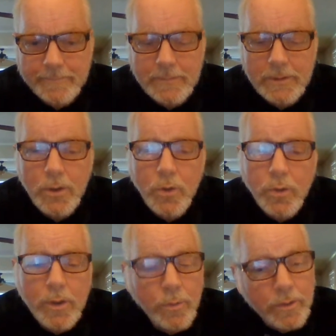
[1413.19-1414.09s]
Knew who
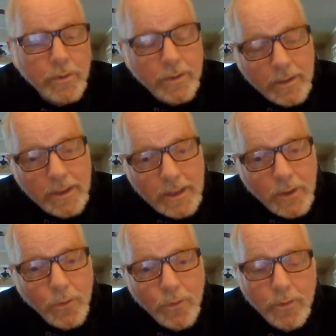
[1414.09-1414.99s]
he, don't you think he
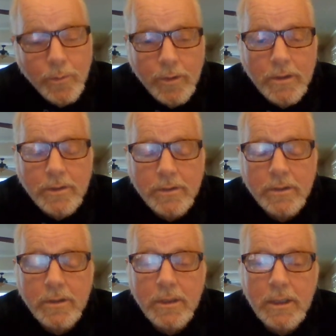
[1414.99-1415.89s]
knew who he was?
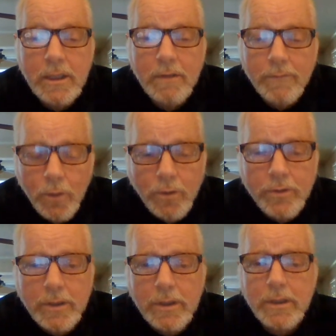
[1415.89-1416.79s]
Of course
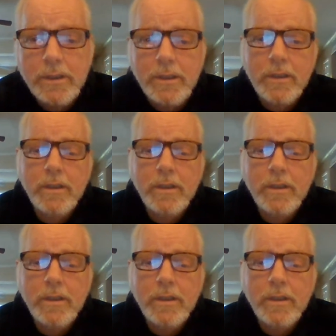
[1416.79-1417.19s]
he did.